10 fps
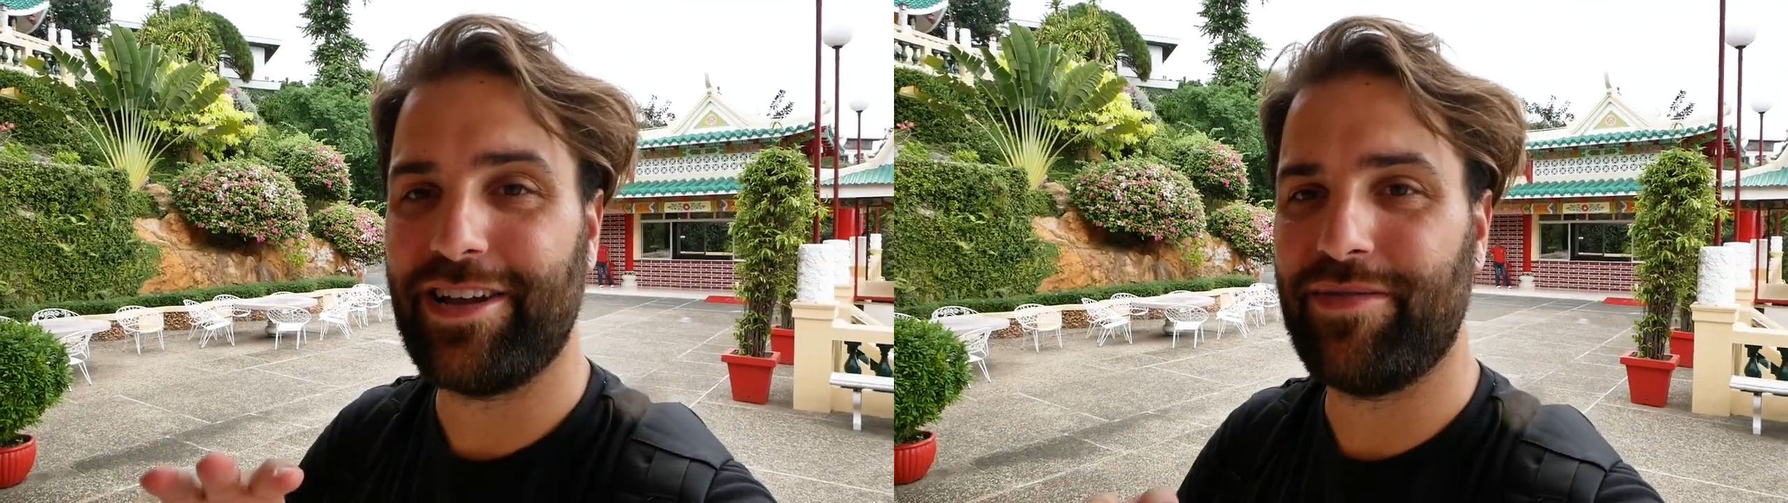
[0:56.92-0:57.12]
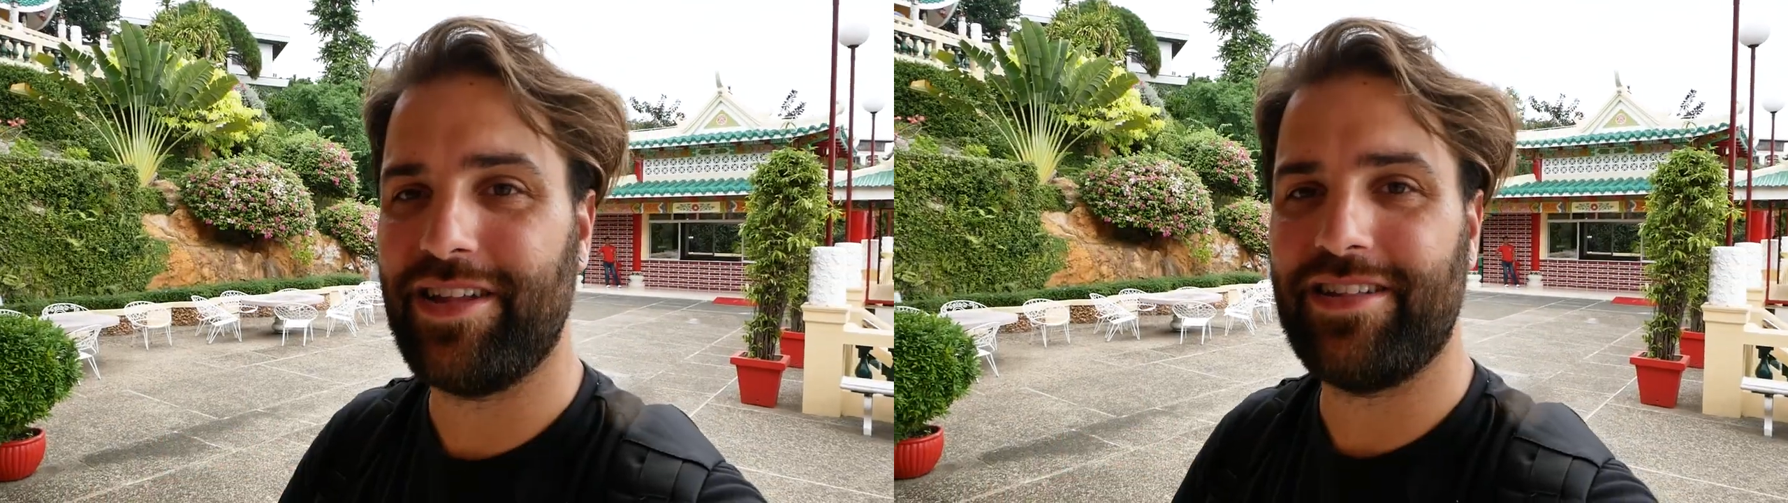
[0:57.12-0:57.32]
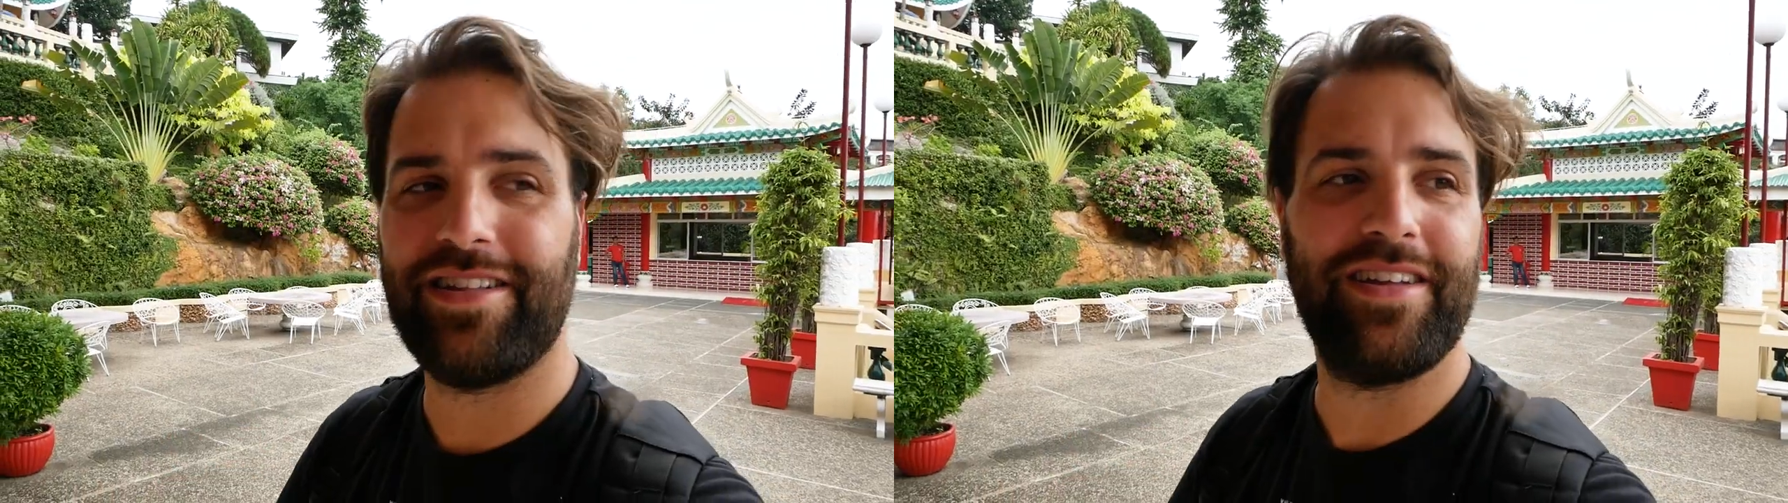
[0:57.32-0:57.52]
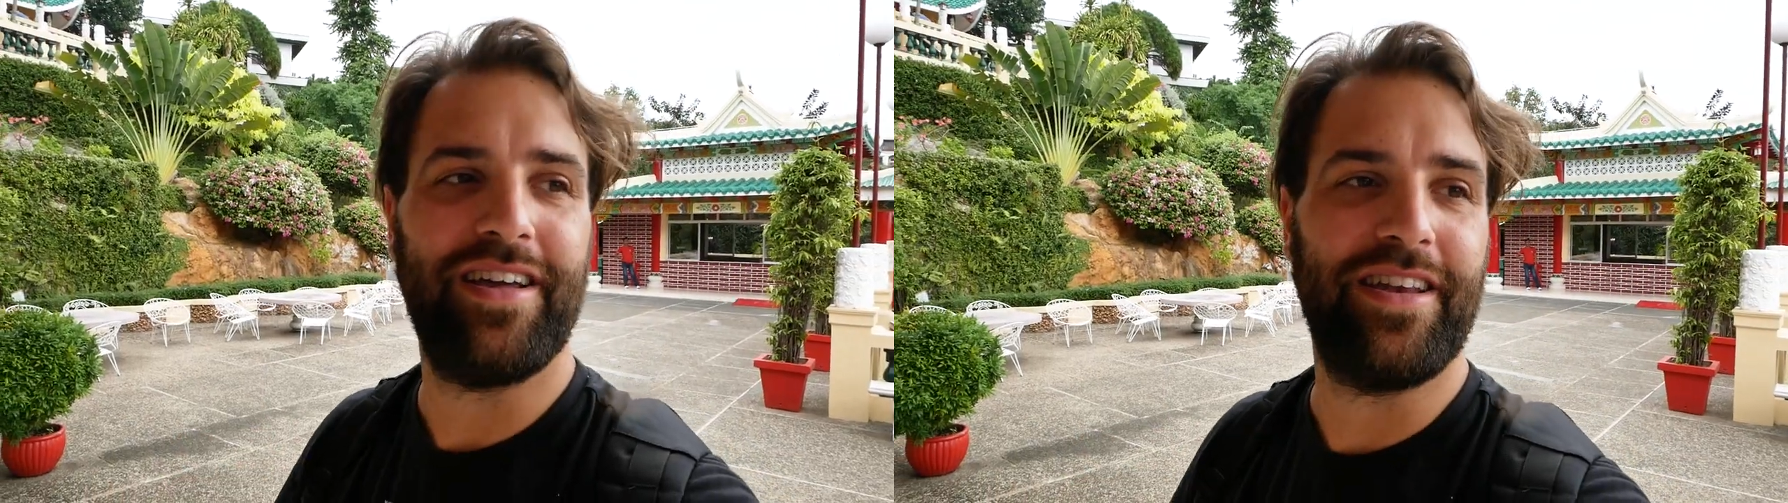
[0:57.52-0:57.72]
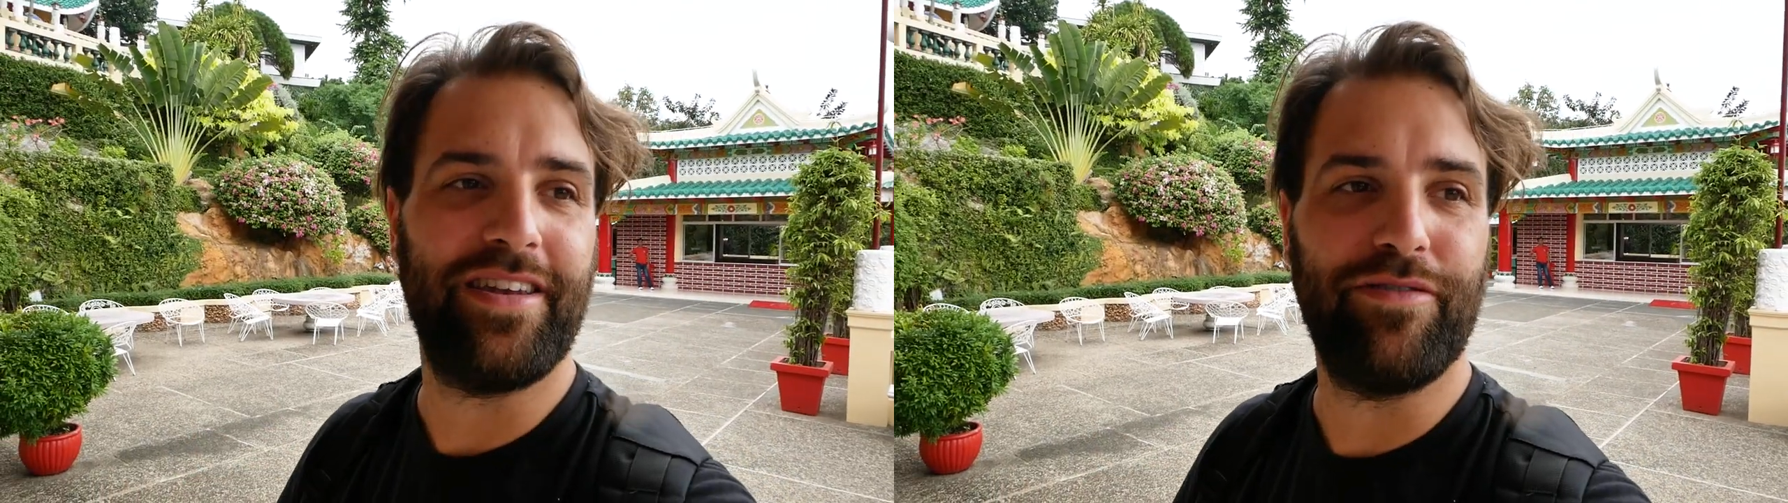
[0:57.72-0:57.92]
a bit
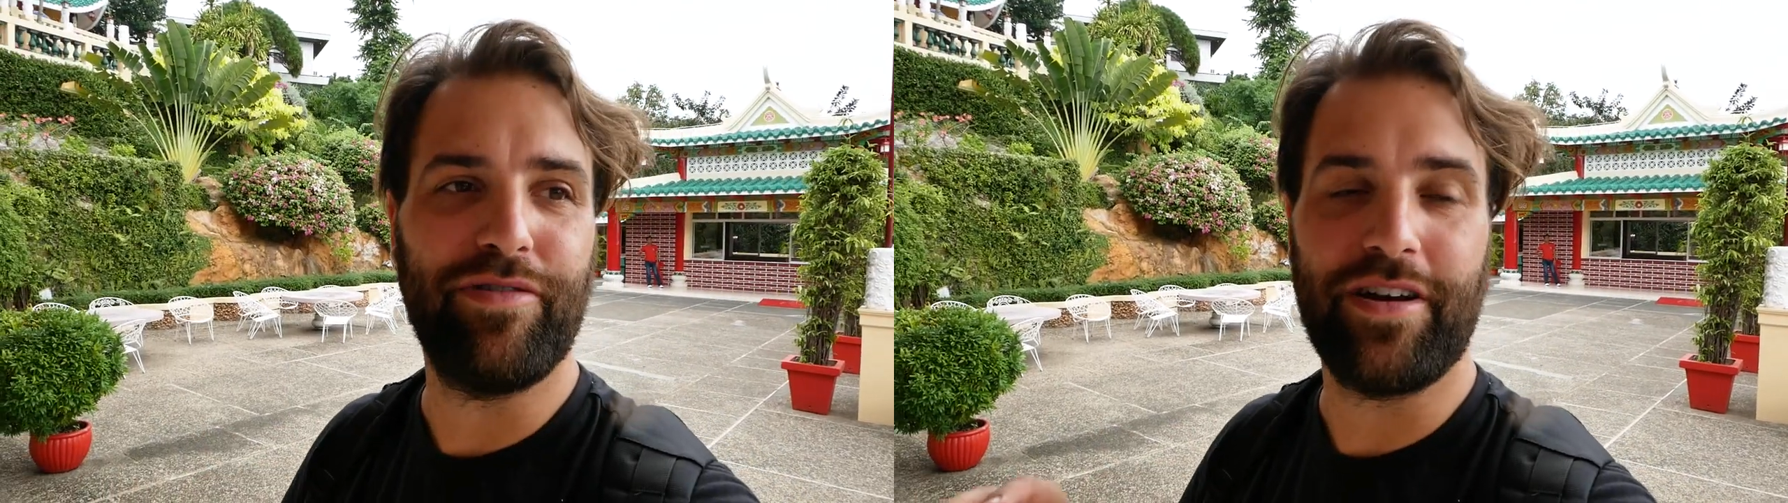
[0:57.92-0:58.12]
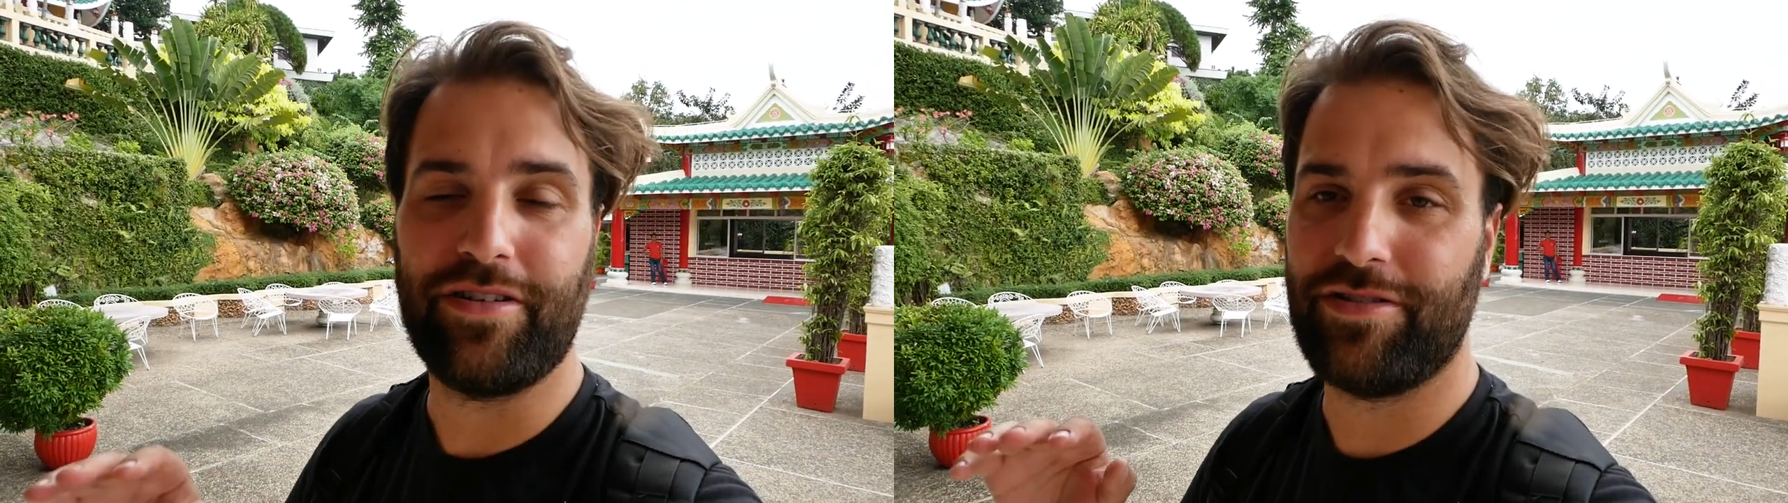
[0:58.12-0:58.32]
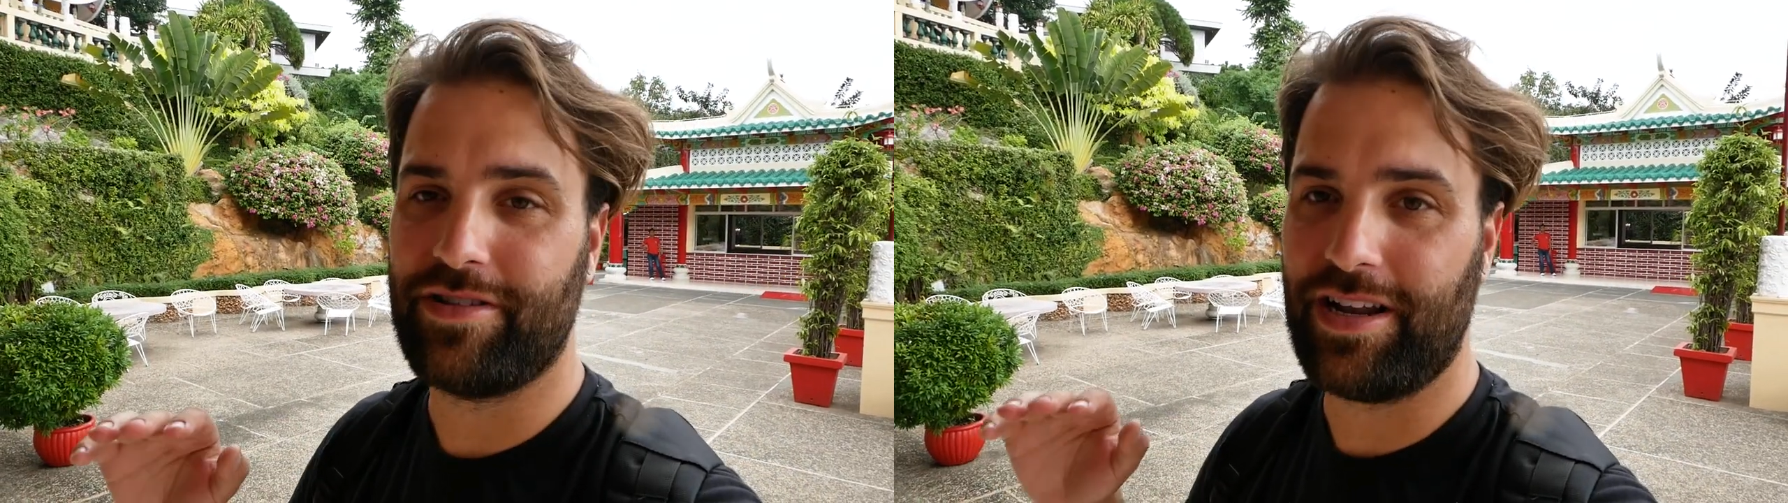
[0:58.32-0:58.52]
uh, and we are not